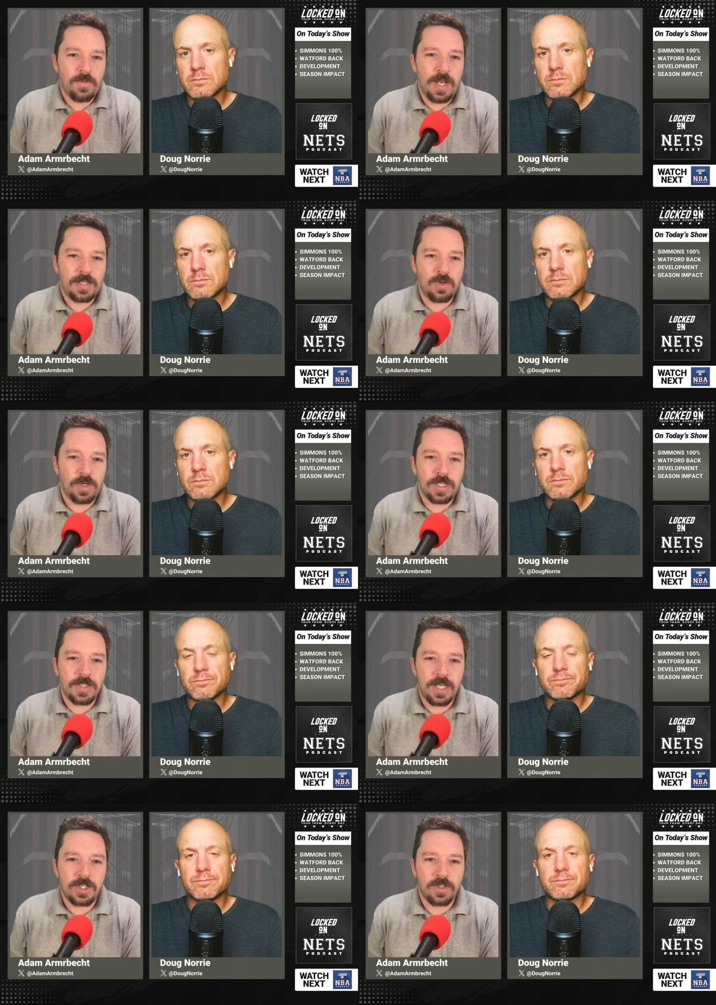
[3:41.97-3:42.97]
Speaker 1: Nets
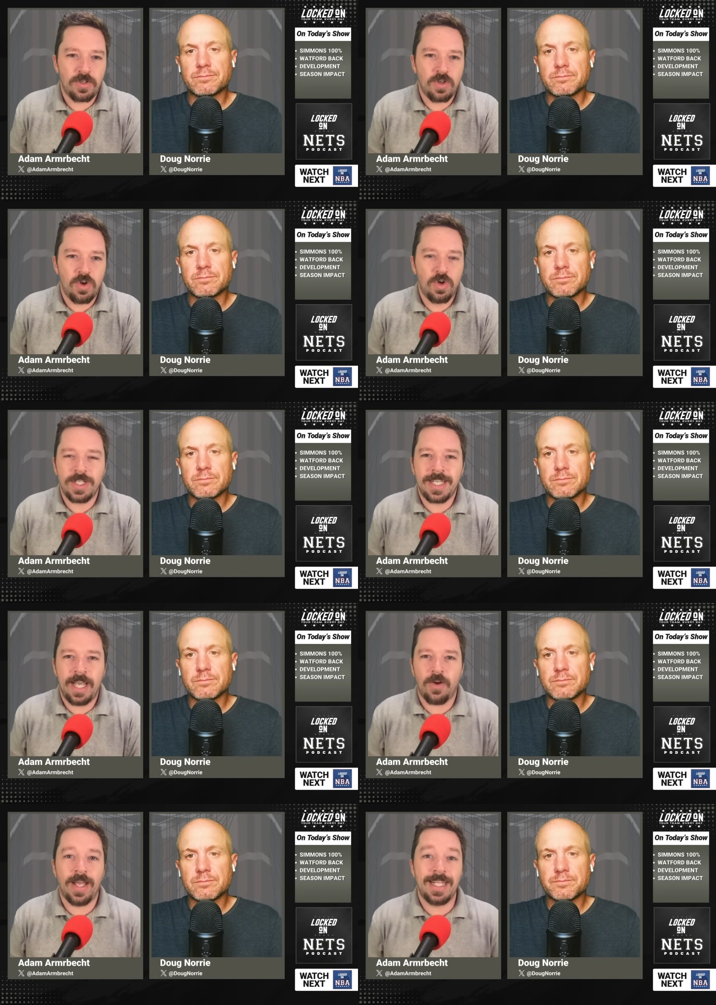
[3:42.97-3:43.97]
organization couldn't
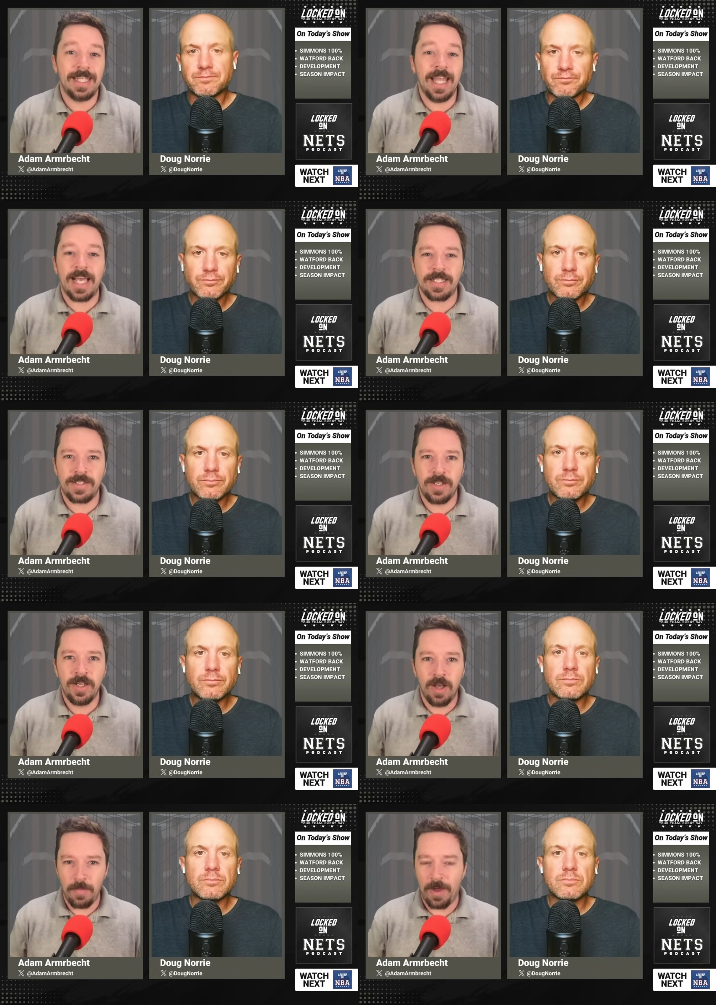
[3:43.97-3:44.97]
care any less
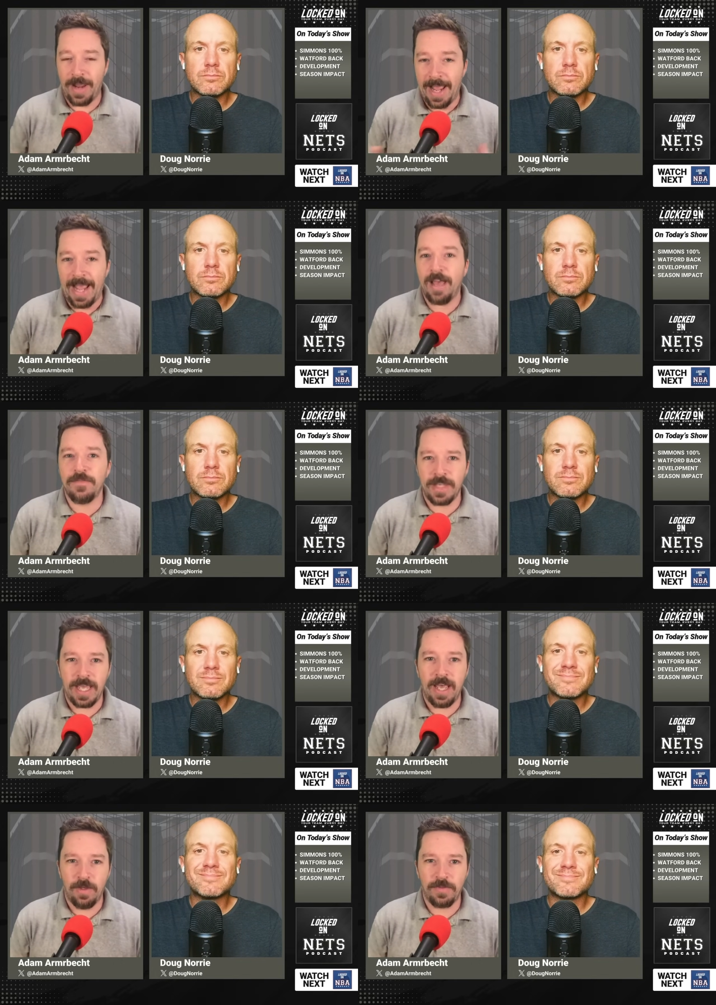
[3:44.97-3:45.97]
about having a
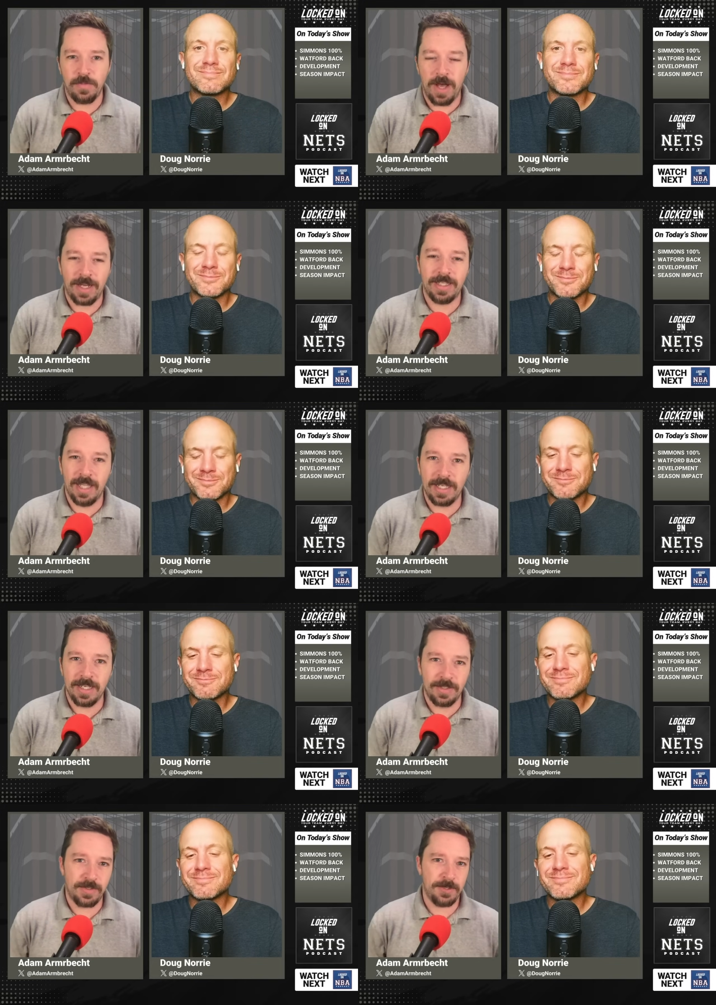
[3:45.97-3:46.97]
healthy body like
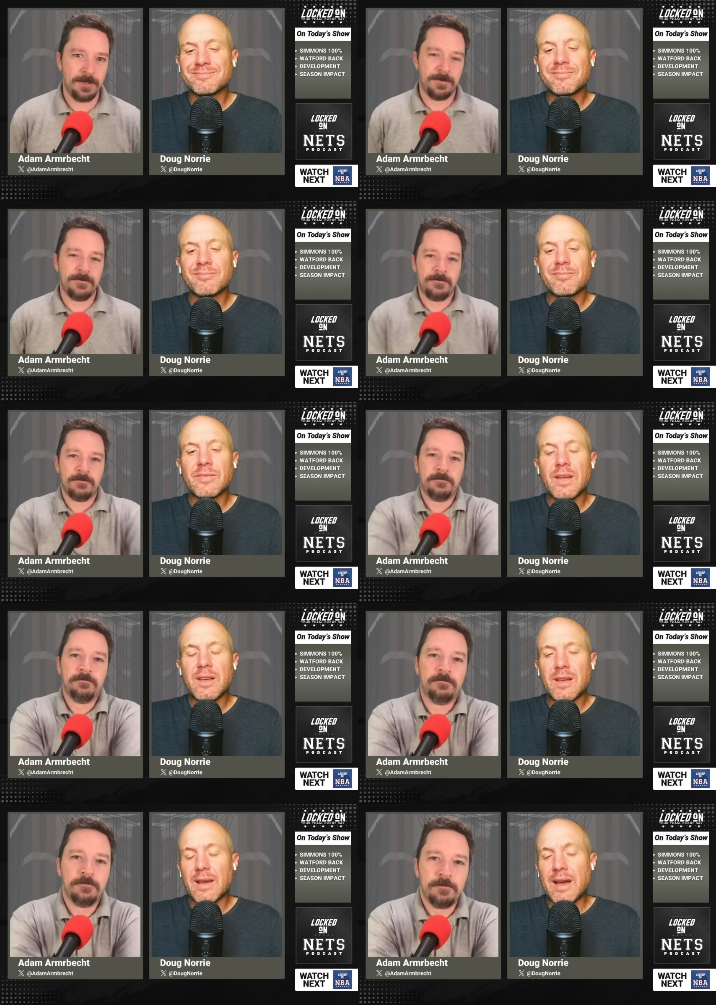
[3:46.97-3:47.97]
his.
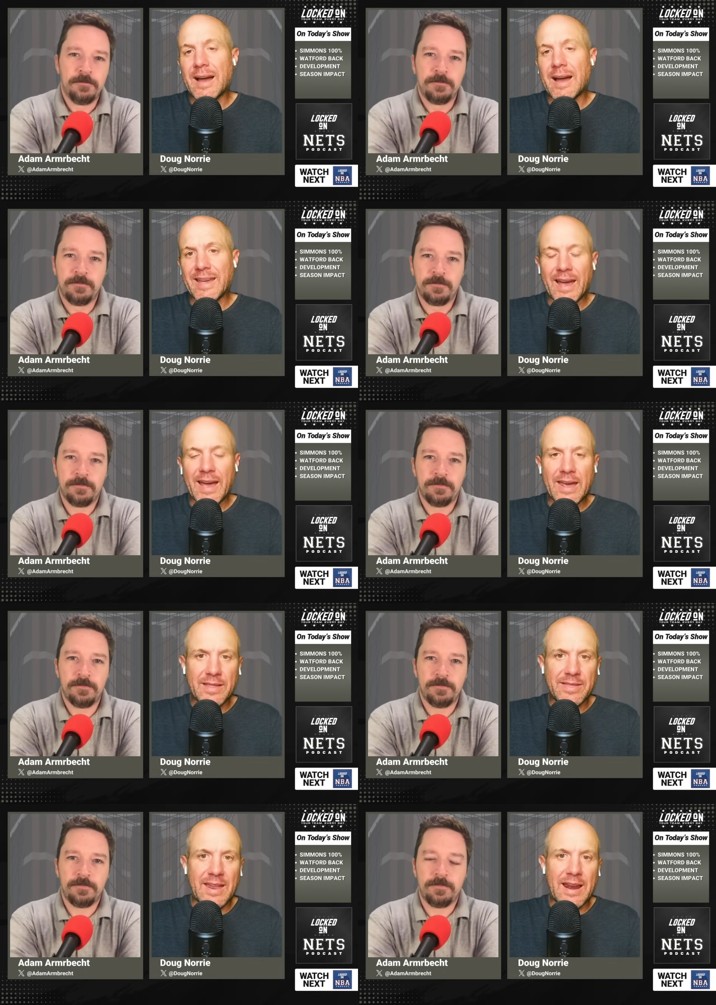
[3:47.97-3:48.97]
Speaker 2: Uh, yeah, and
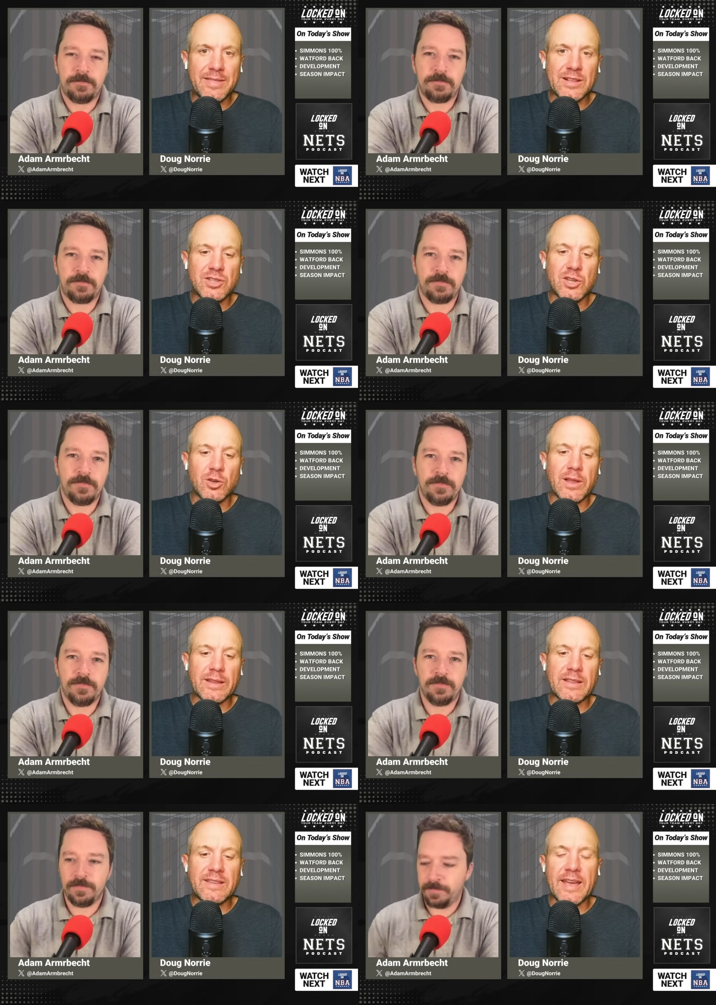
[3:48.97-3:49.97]
I and I think too,
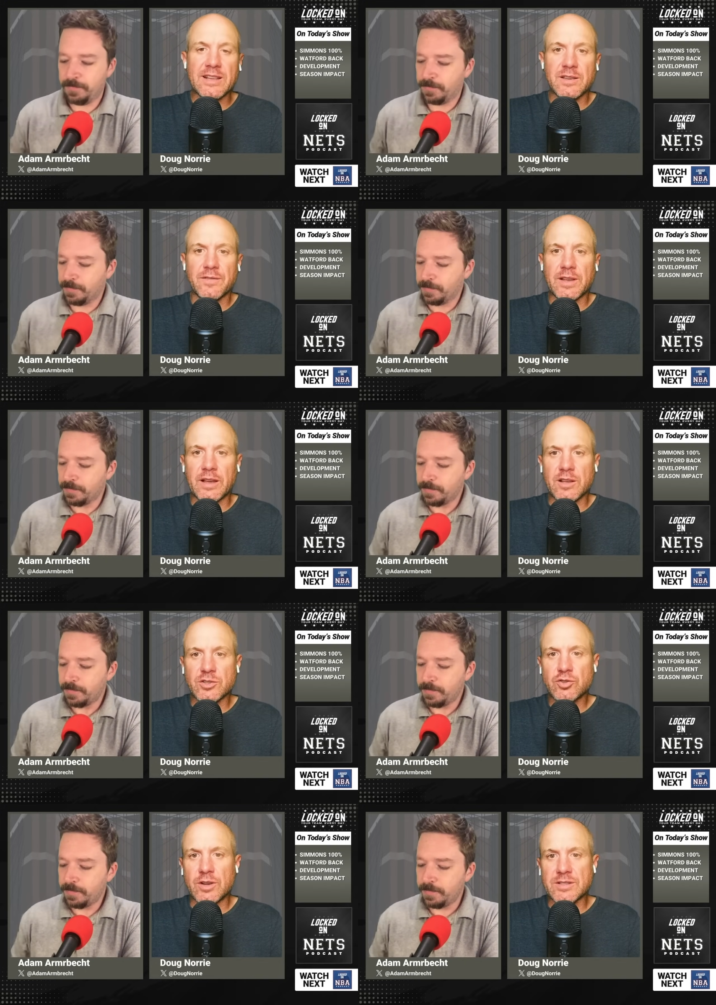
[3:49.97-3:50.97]
like the days of like
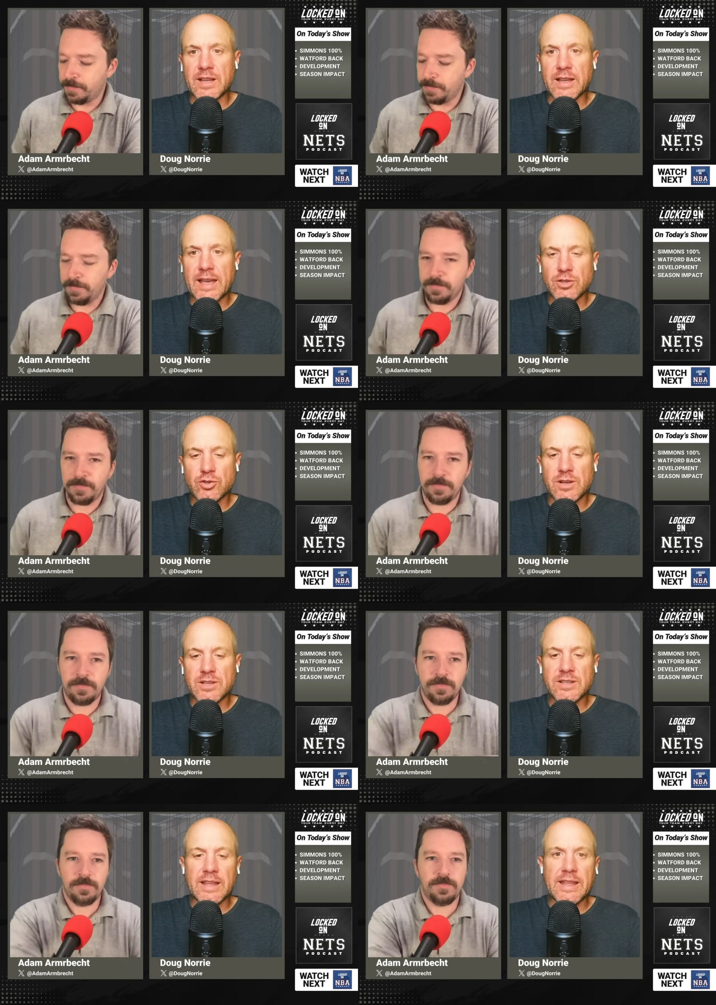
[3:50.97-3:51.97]
us trust again,
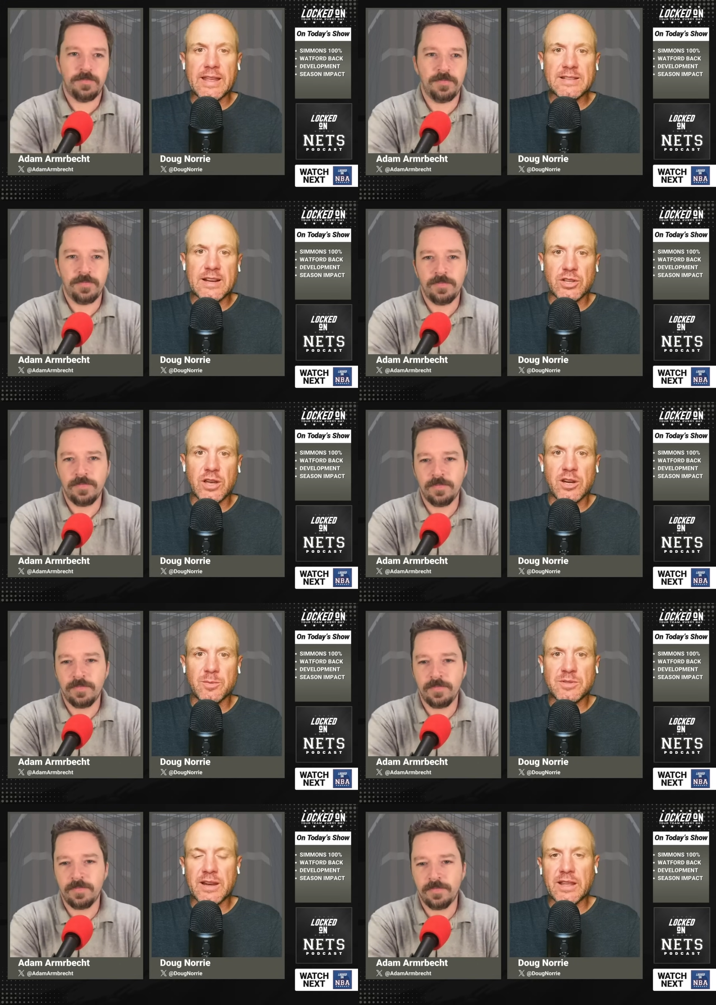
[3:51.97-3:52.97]
trusting that he is actually
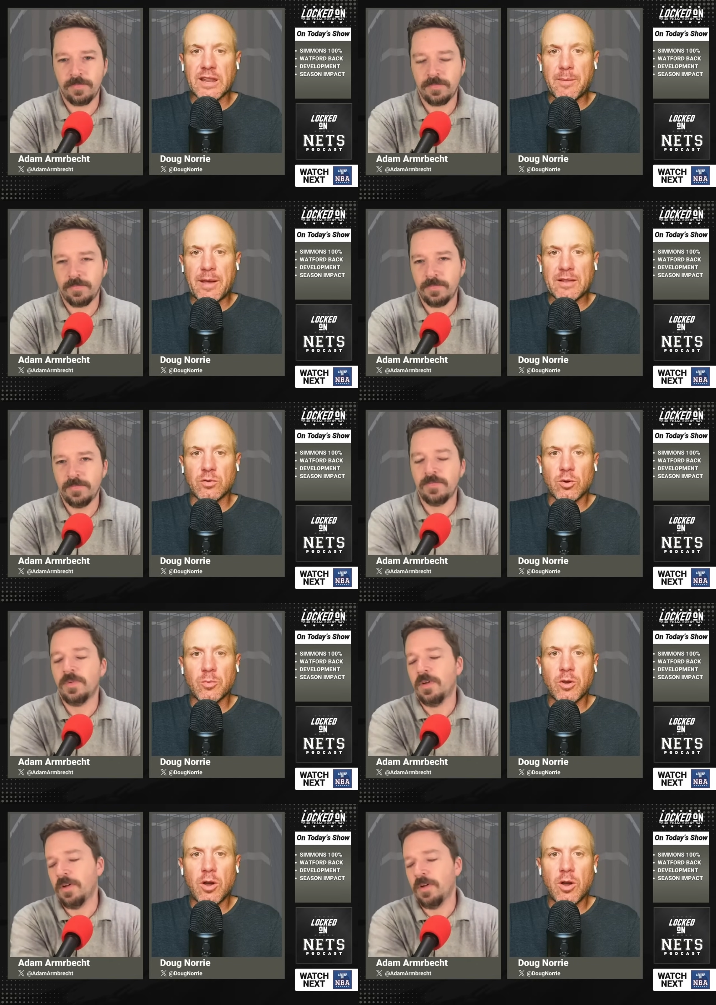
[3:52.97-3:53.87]
100 percent and going to get back to normal